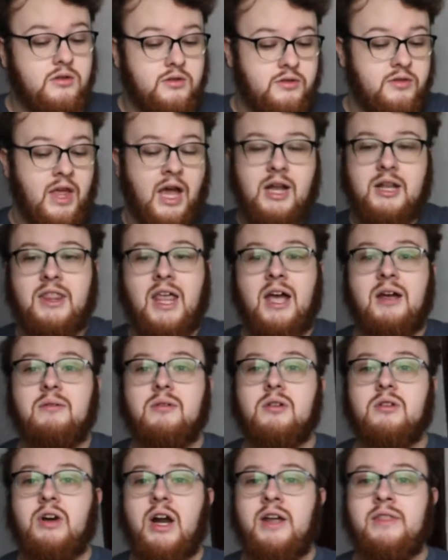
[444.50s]

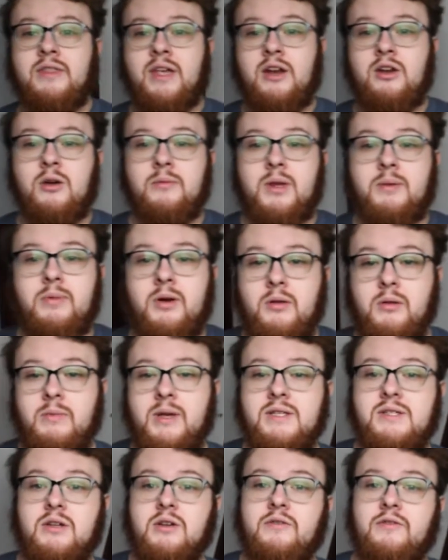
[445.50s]
that. Grind that up. That probably
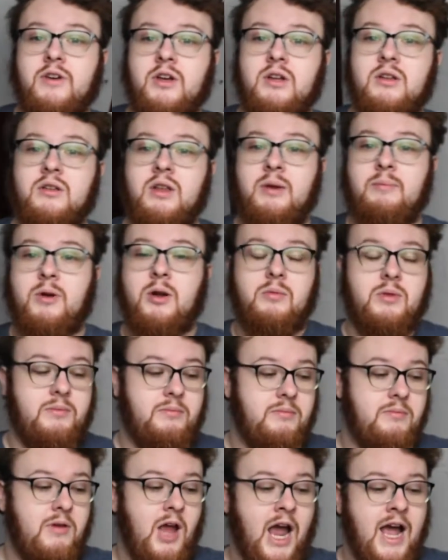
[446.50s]
makes good. Probably
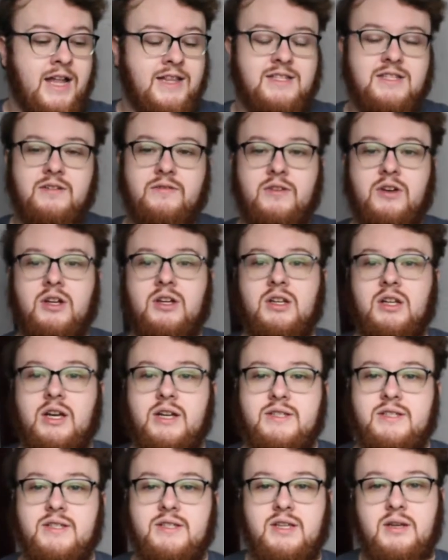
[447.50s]
adds to
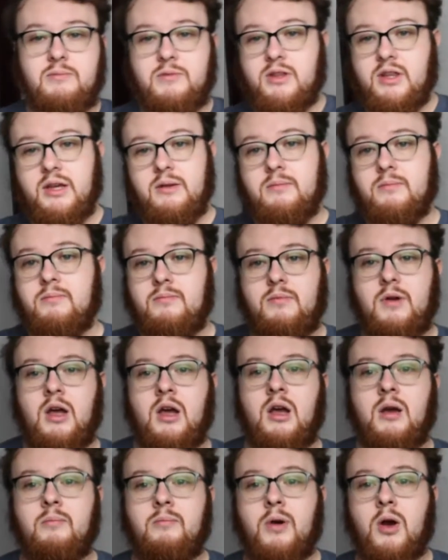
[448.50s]
fertilizer. Same with like
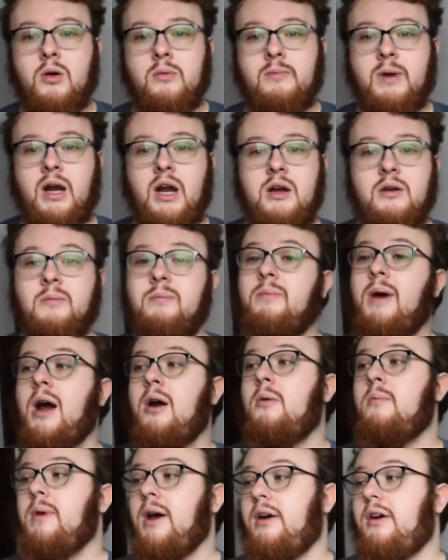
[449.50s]
bone
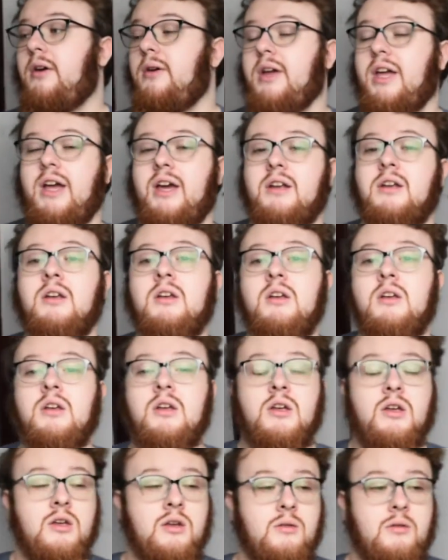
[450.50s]
marrow can.
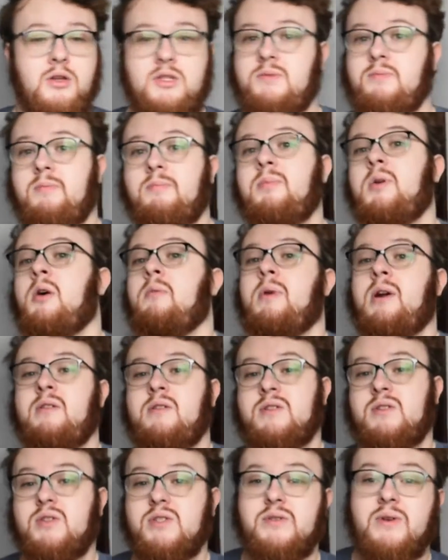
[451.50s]
Whereas bone marrow
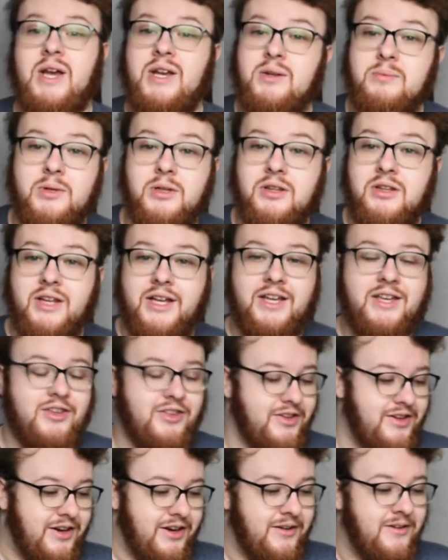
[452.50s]
is also edible. Like,
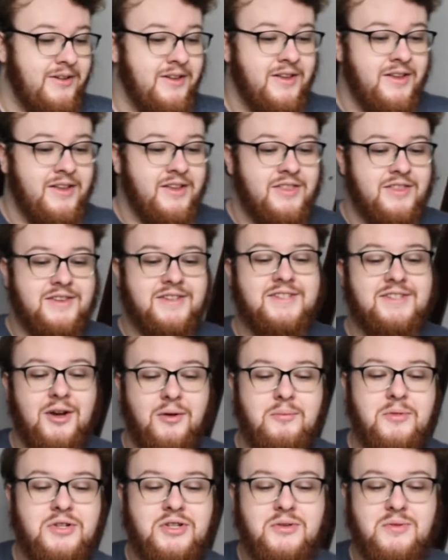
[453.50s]
there's so
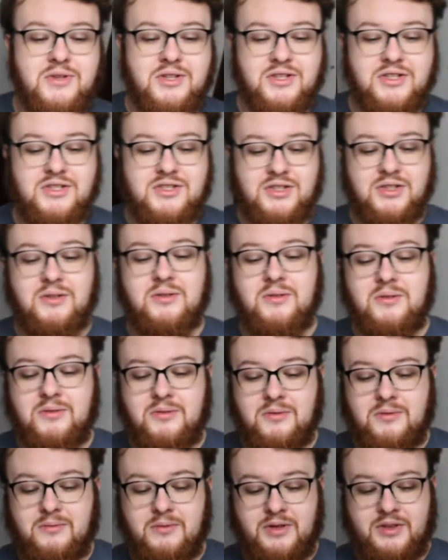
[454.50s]
much you can do
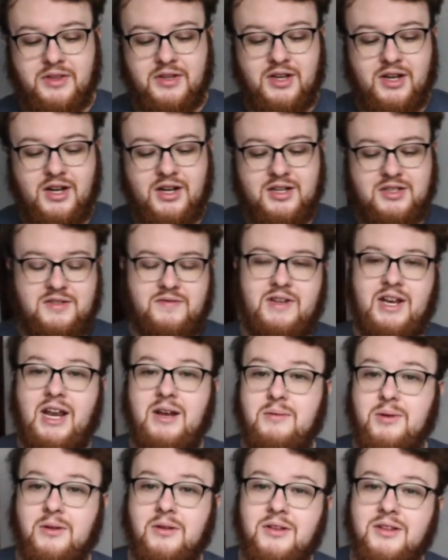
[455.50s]
with the carcass of an
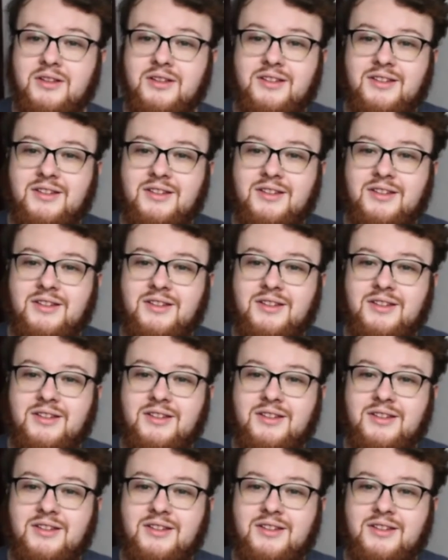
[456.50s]
animal.